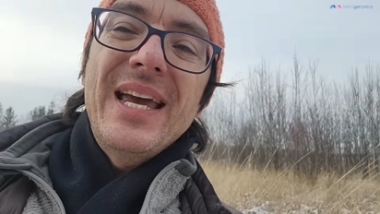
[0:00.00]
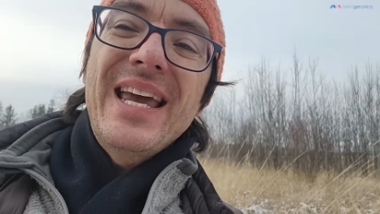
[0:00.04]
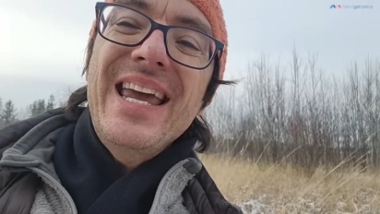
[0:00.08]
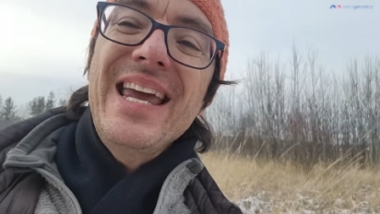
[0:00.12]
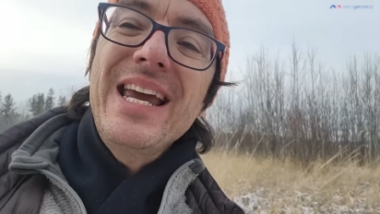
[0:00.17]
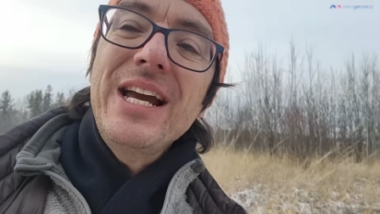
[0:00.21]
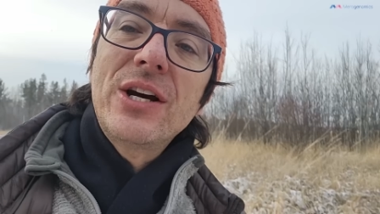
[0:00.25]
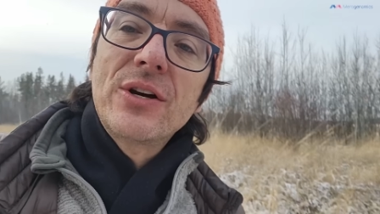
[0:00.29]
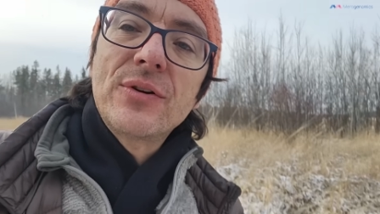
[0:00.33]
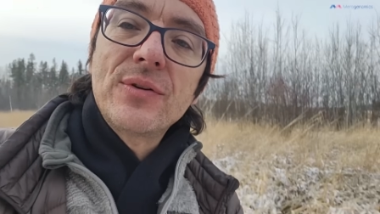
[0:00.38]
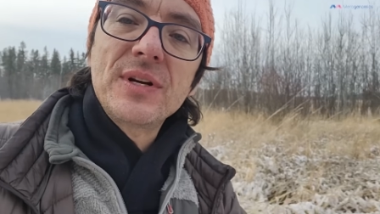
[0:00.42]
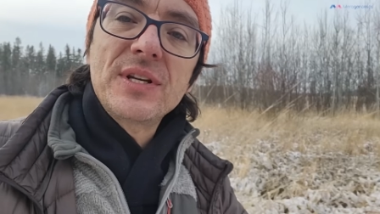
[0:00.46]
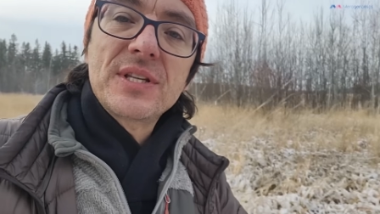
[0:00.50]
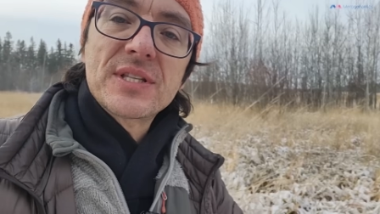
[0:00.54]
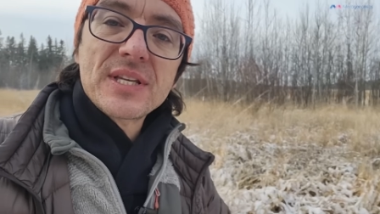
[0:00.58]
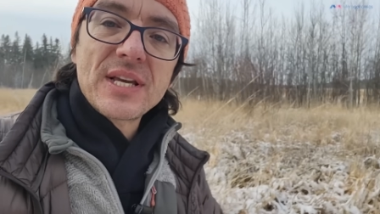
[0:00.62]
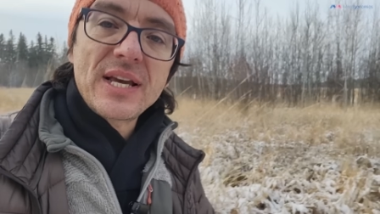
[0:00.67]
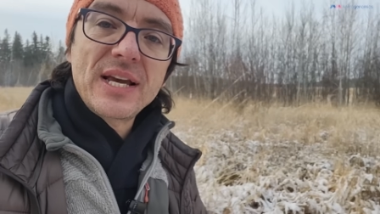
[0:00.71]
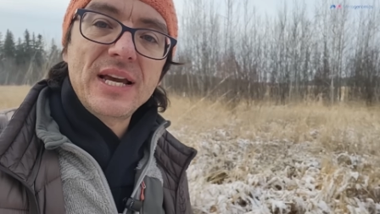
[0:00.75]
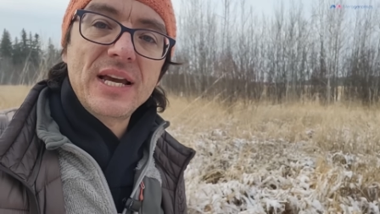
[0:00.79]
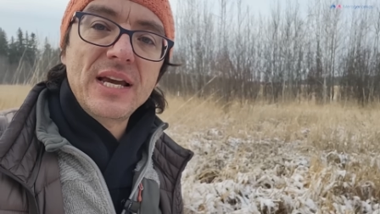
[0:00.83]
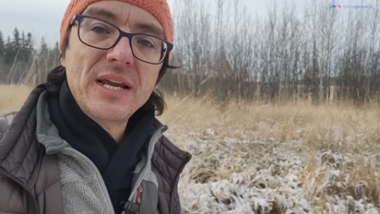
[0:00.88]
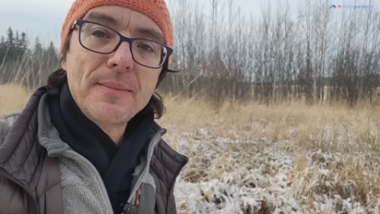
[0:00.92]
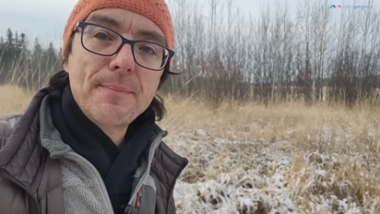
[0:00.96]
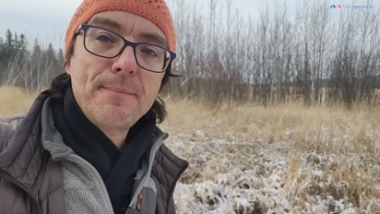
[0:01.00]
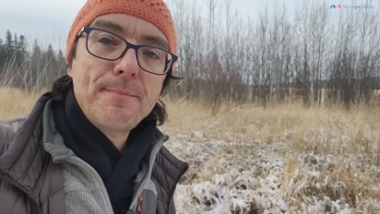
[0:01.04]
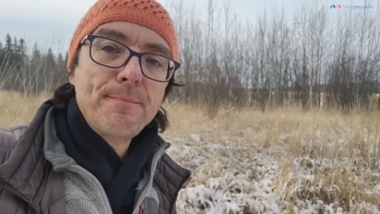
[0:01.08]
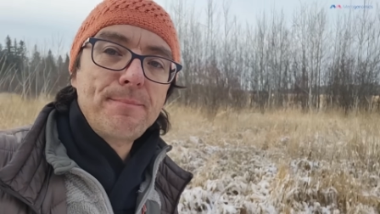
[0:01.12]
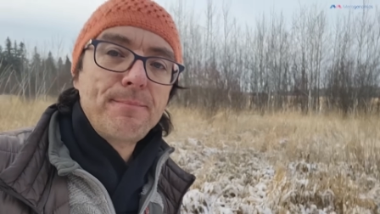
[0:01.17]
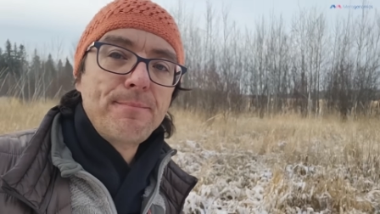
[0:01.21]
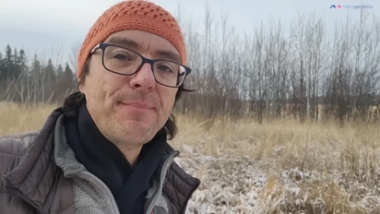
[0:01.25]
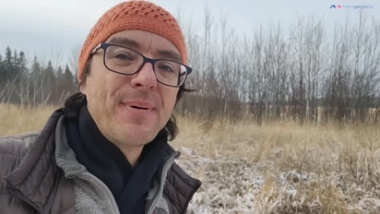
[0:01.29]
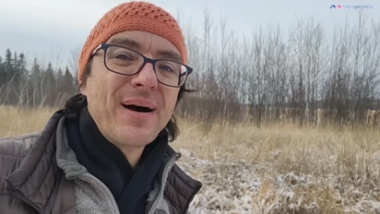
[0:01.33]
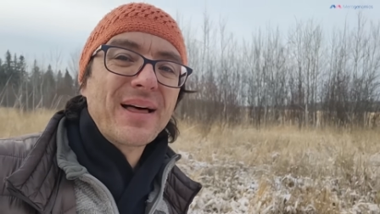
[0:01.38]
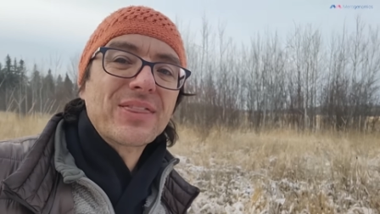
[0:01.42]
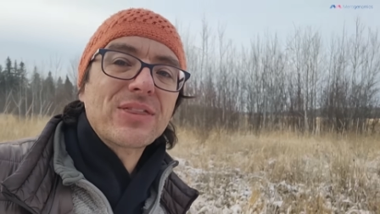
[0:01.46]
increase in
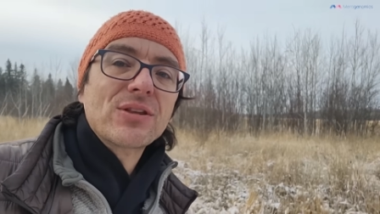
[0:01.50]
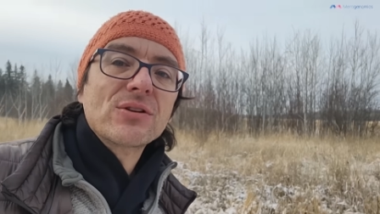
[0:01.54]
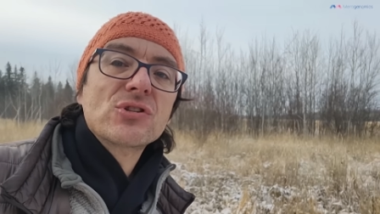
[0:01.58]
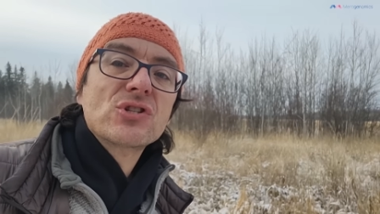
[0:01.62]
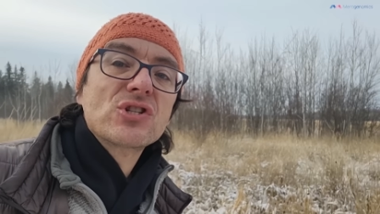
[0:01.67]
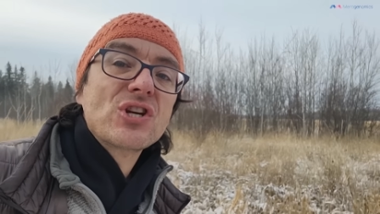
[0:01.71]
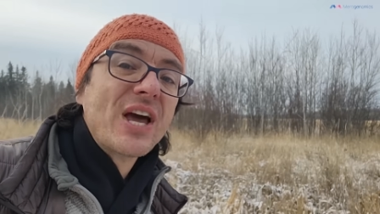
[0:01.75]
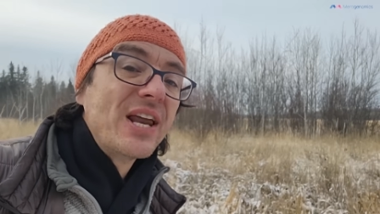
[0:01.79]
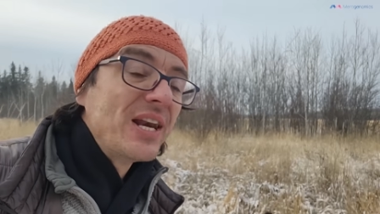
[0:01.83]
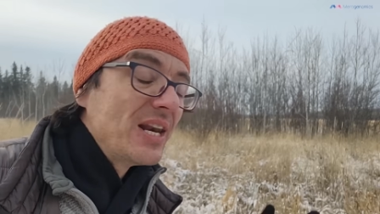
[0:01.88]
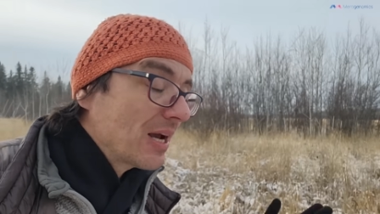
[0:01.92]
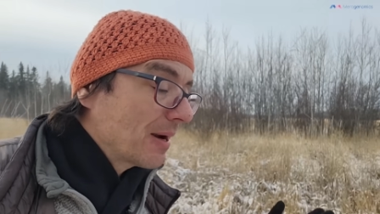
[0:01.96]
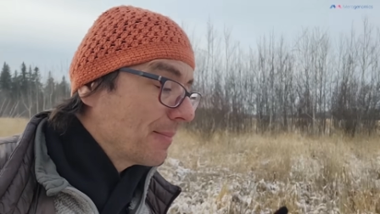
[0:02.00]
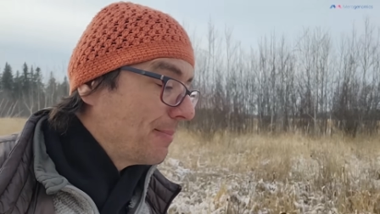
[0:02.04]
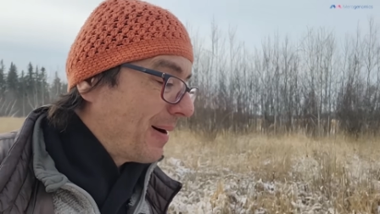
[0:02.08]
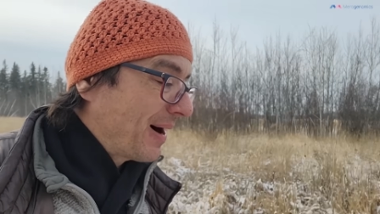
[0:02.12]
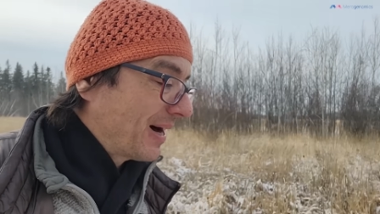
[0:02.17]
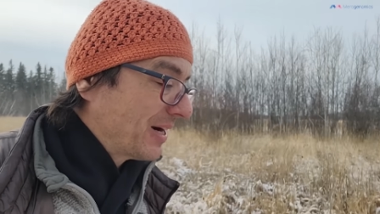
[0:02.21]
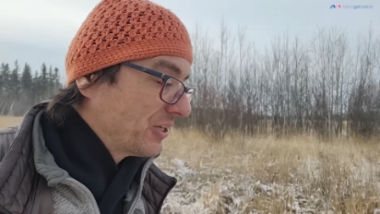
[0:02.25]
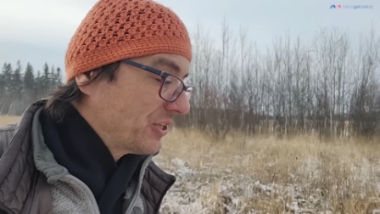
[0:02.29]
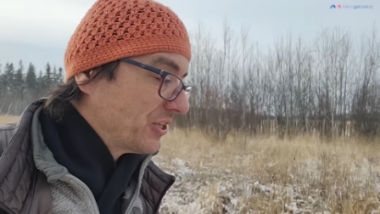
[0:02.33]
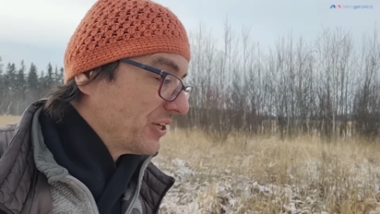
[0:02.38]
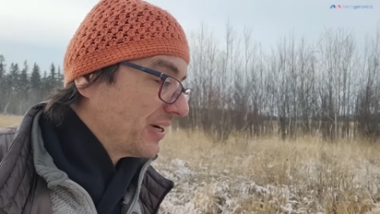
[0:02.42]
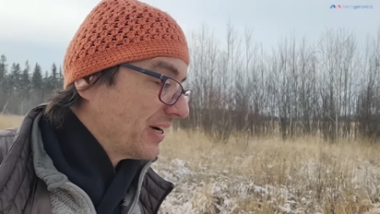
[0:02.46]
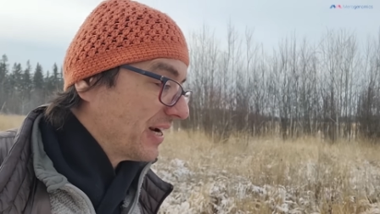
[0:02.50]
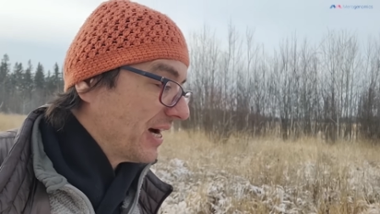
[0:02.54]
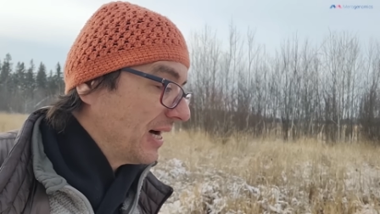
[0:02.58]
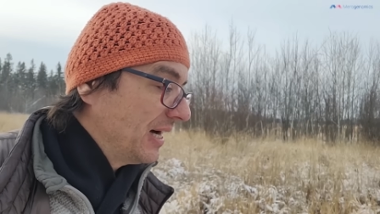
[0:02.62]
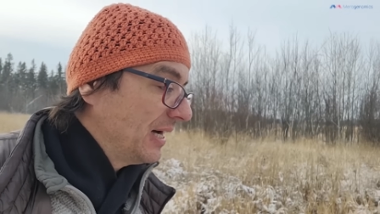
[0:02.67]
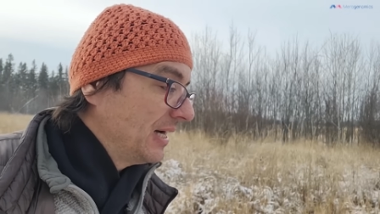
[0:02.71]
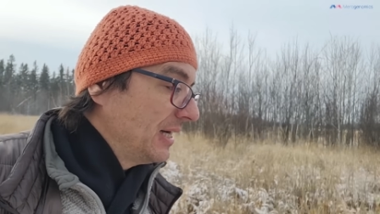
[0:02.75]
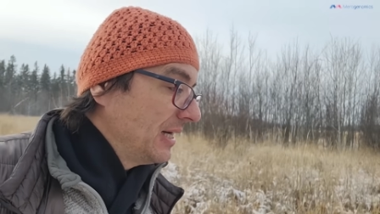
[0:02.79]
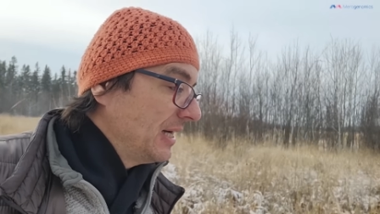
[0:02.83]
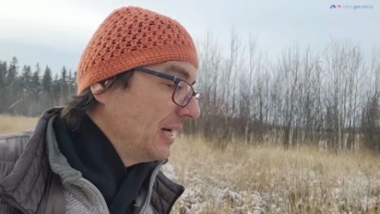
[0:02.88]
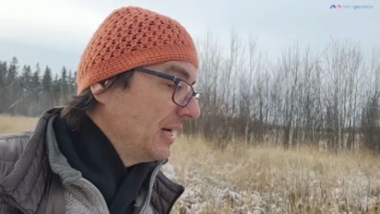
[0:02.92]
pathogenic bacteria.